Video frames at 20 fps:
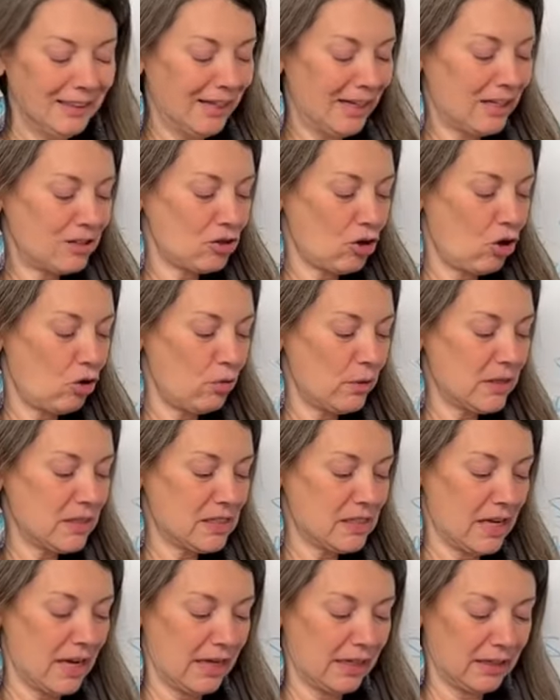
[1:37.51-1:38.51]
It's
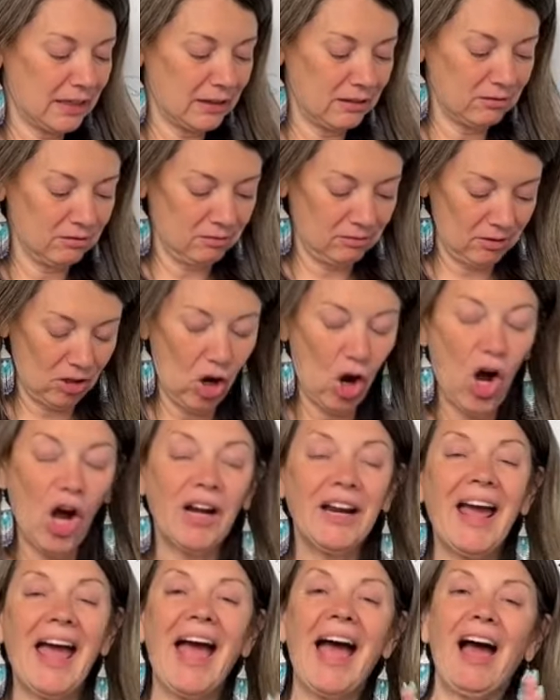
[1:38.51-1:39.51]
always taken,
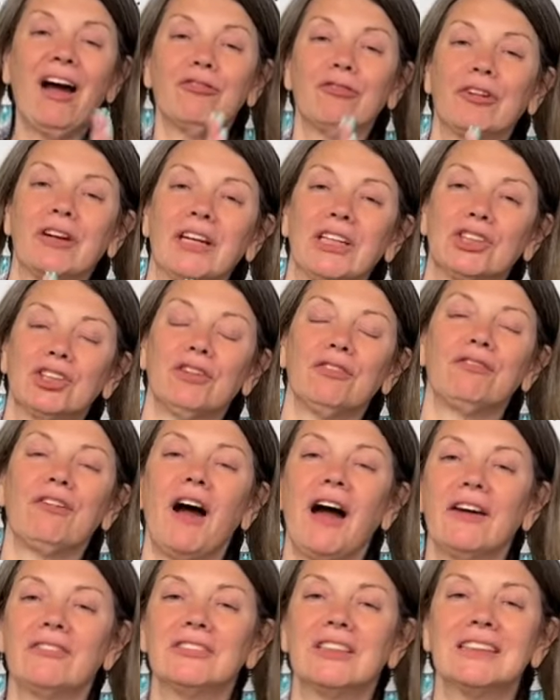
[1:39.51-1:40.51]
on average,
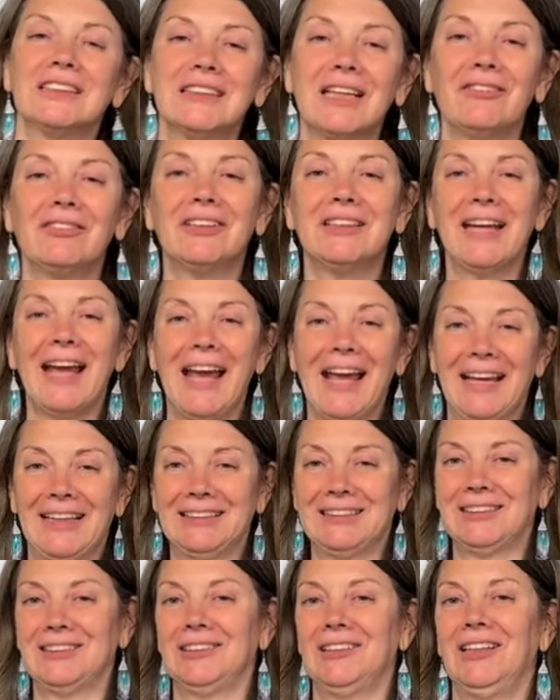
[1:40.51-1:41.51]
5 to 7
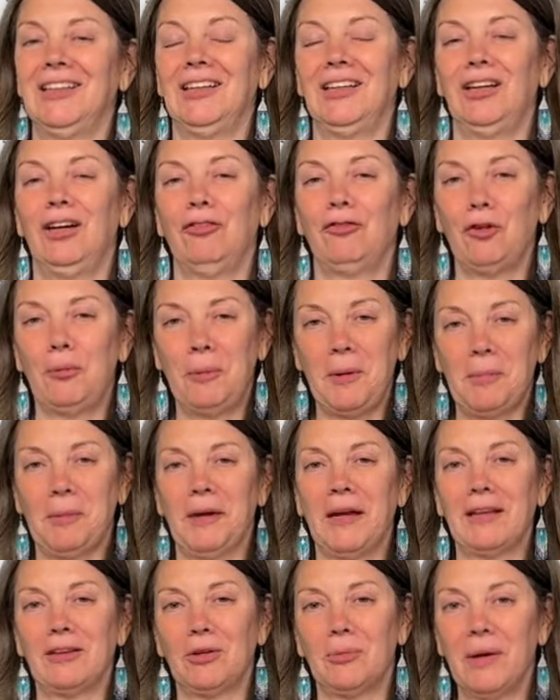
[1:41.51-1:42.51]
days for people
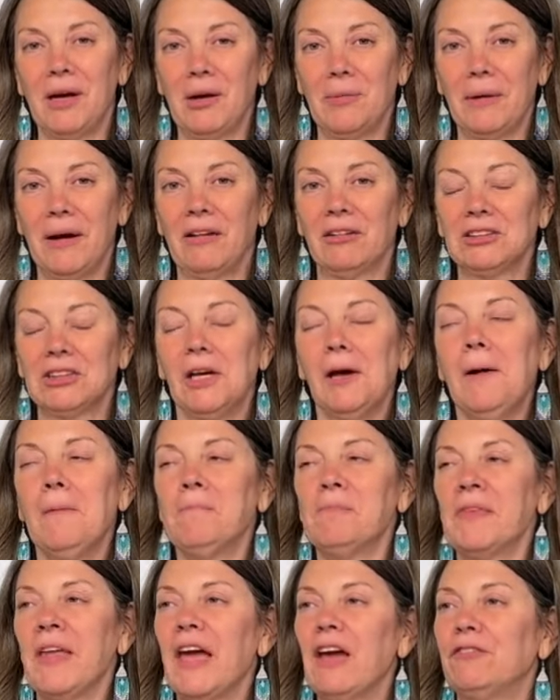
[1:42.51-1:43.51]
to get their mail ballots.
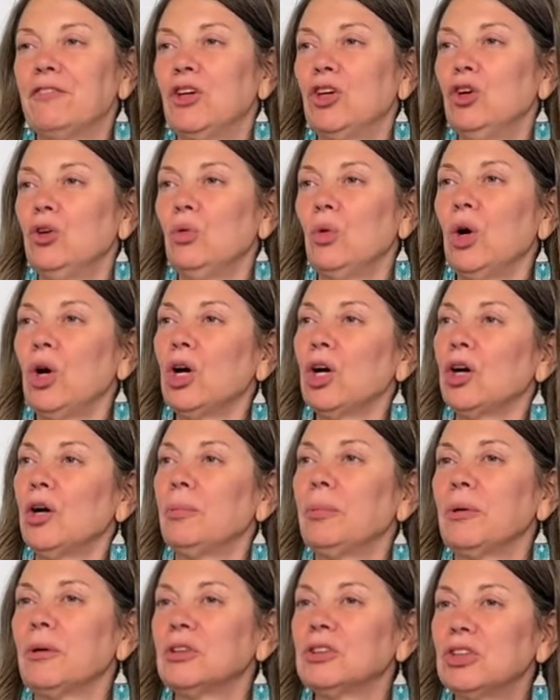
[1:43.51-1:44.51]
If you are
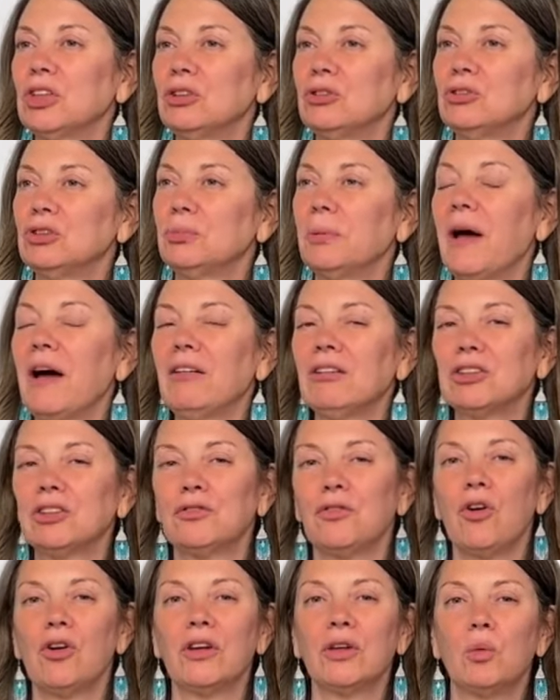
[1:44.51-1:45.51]
a person whose ballots
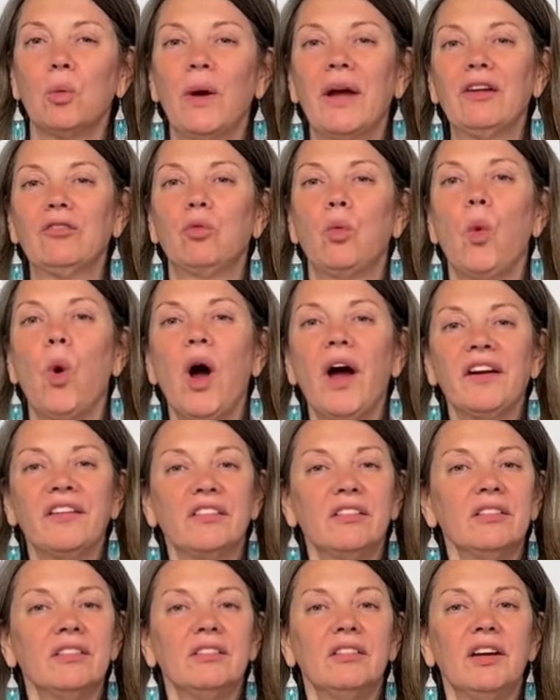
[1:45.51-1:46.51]
fall in wave
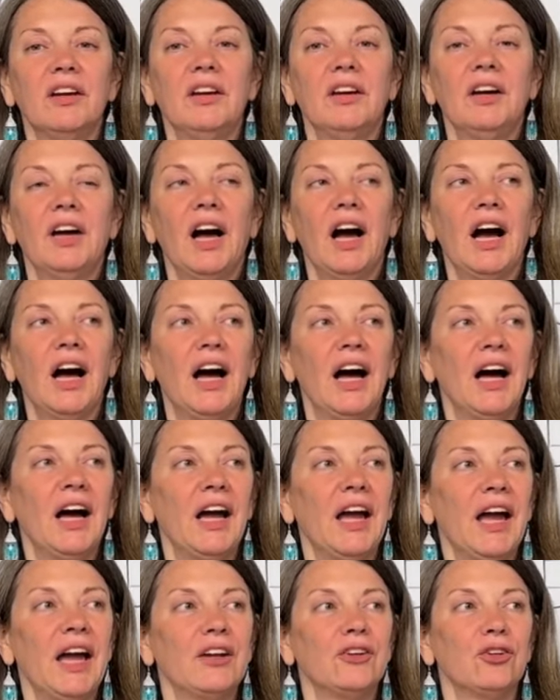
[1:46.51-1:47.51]
one,
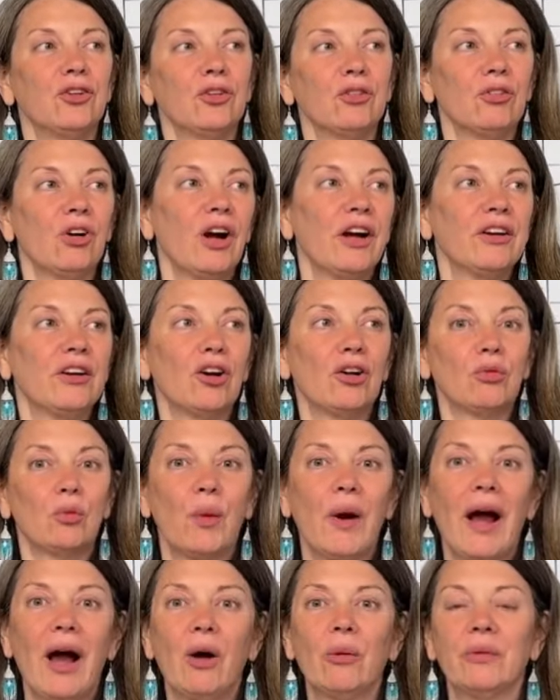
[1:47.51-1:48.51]
and you're on a
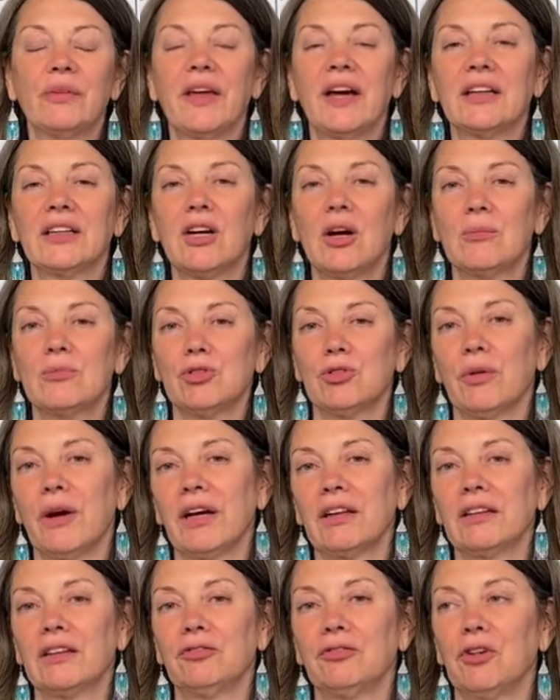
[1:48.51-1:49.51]
route that comes
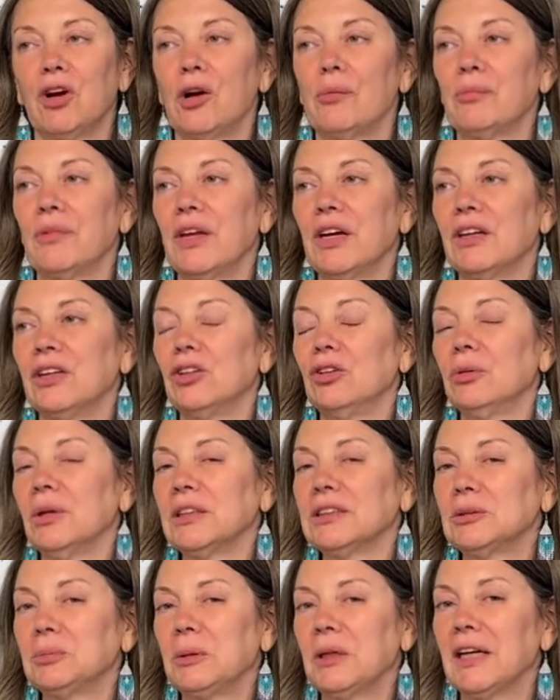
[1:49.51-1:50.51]
directly from the
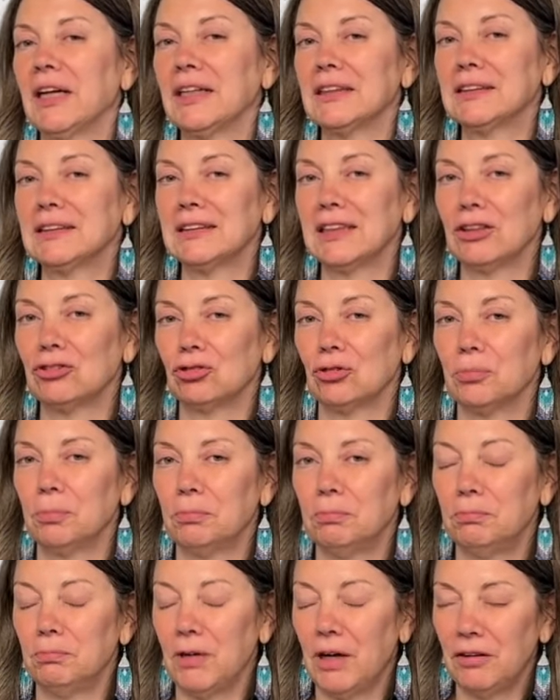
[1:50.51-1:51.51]
USPS Central
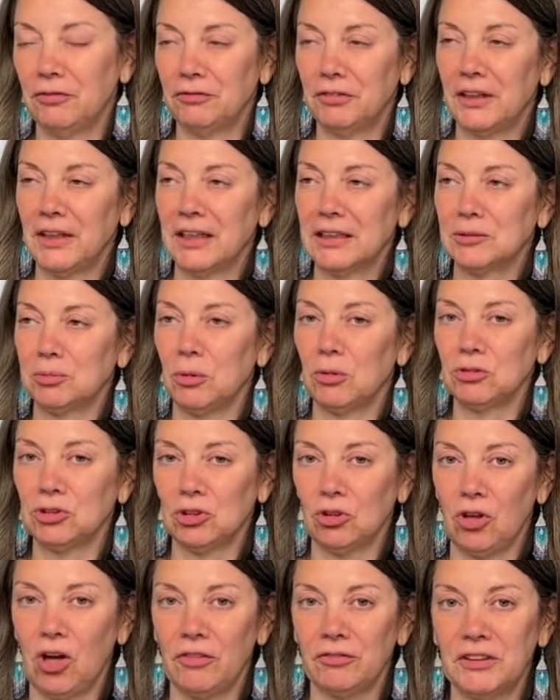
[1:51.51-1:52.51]
Phoenix
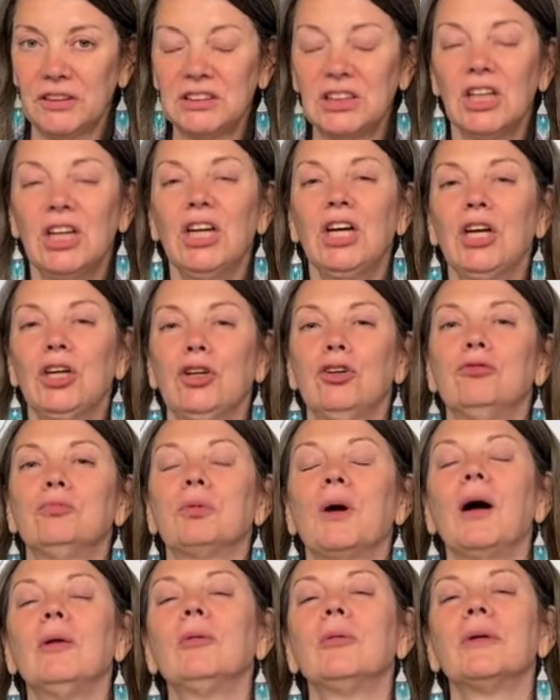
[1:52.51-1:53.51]
Postal Office, you've
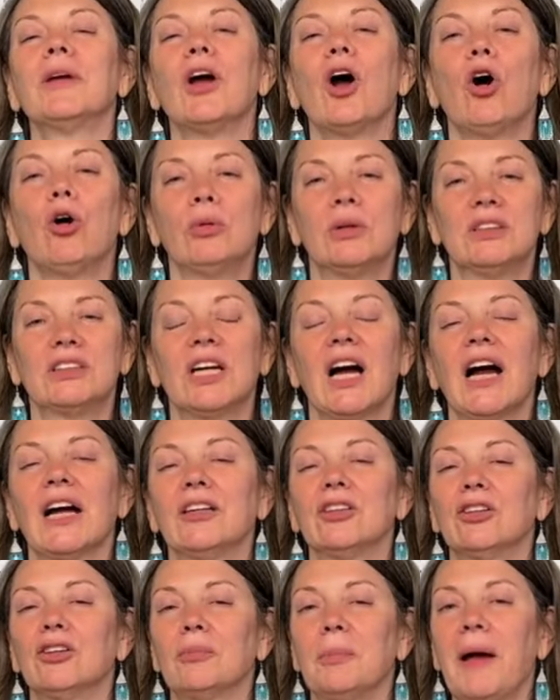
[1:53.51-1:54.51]
probably always
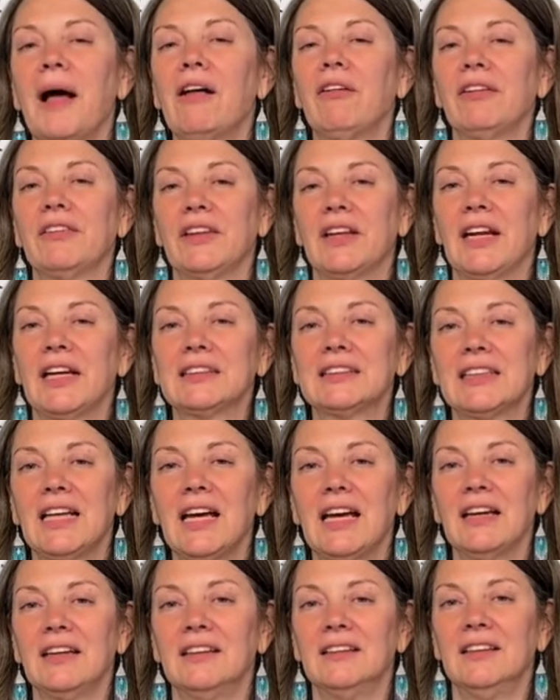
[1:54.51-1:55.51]
gotten your ballot the next
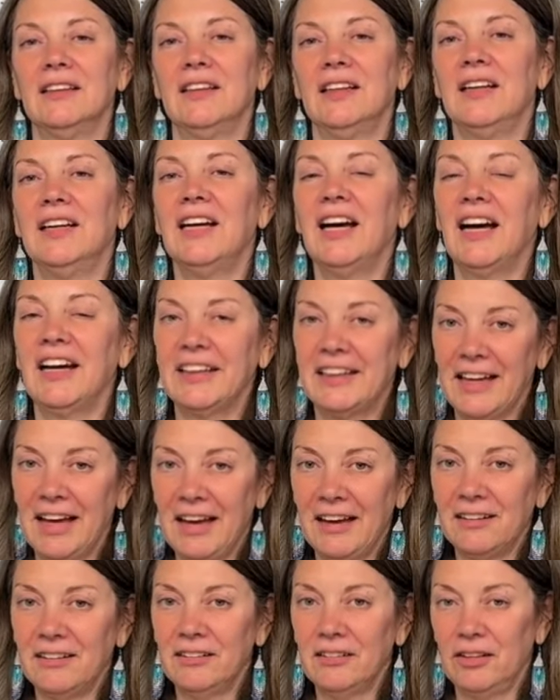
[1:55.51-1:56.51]
day.
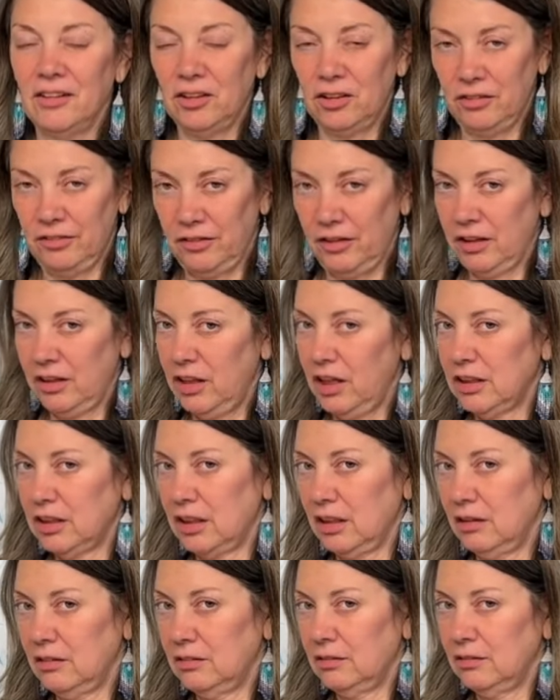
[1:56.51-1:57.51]
Again, you're very
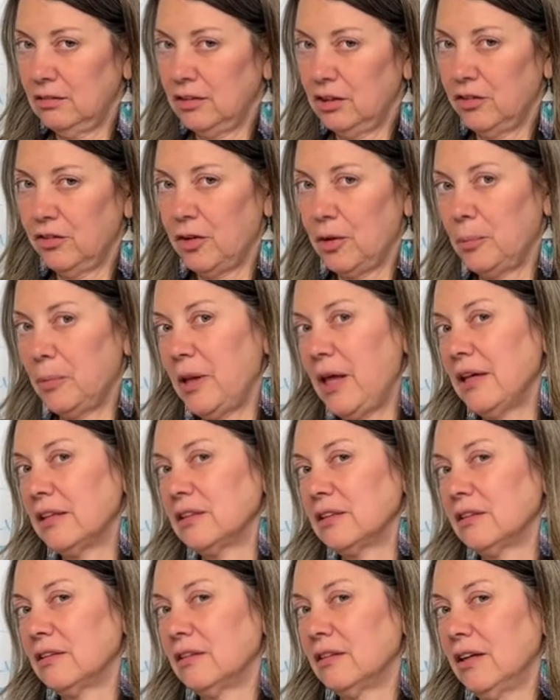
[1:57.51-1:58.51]
lucky. You're very
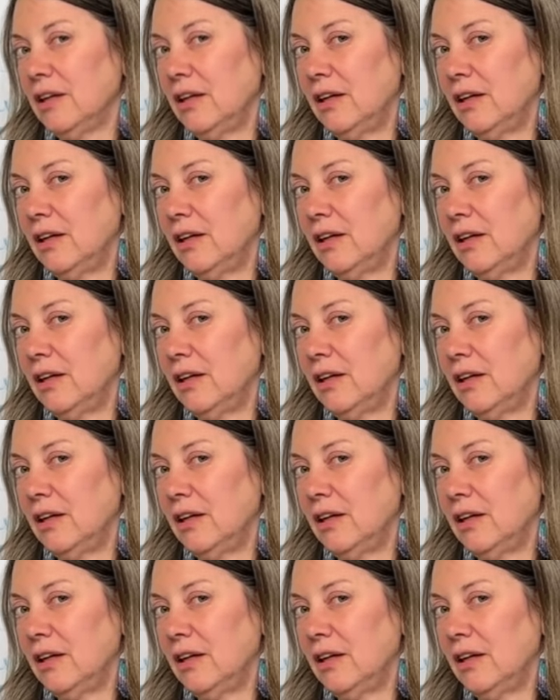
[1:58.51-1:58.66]
blessed.